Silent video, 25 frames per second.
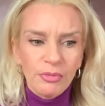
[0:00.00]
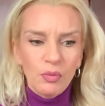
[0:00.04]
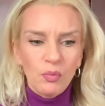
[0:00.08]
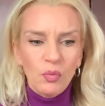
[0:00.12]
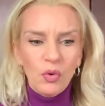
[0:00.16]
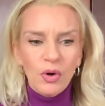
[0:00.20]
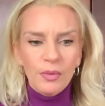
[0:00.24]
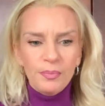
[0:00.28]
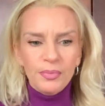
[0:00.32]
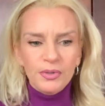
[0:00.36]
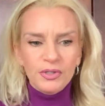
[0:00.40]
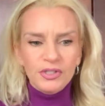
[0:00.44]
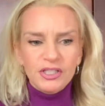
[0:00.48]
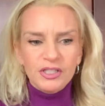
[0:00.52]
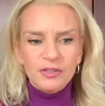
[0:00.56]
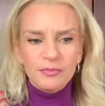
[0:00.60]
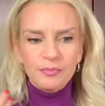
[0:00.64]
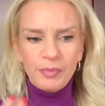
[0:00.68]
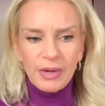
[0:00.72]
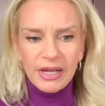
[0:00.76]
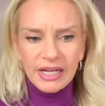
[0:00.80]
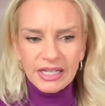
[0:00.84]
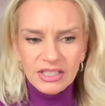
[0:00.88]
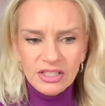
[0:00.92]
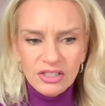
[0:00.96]
What
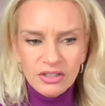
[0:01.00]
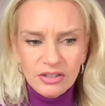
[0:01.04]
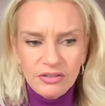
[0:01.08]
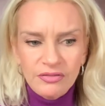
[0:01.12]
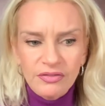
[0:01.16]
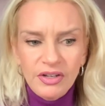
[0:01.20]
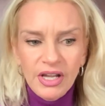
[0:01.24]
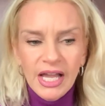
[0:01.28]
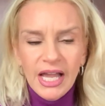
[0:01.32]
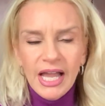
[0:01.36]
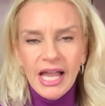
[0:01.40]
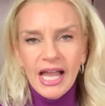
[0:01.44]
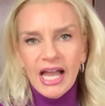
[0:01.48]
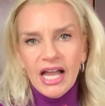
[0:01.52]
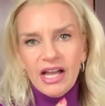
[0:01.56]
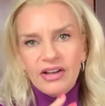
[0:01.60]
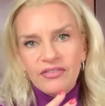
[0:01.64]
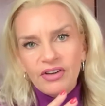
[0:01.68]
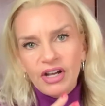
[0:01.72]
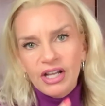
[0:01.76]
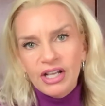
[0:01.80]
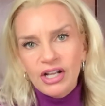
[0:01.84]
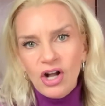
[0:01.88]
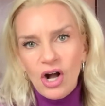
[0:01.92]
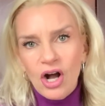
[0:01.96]
perspective have
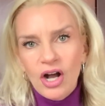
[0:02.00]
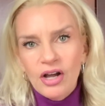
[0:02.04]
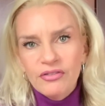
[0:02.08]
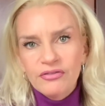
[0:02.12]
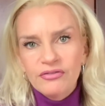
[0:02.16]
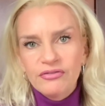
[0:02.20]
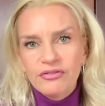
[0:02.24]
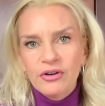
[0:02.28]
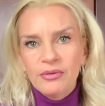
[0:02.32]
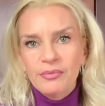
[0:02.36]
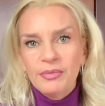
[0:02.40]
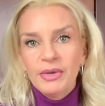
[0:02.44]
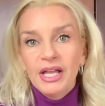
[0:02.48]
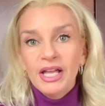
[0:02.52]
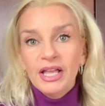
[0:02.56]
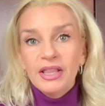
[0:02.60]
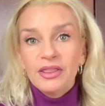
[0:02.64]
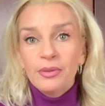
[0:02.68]
I gotten from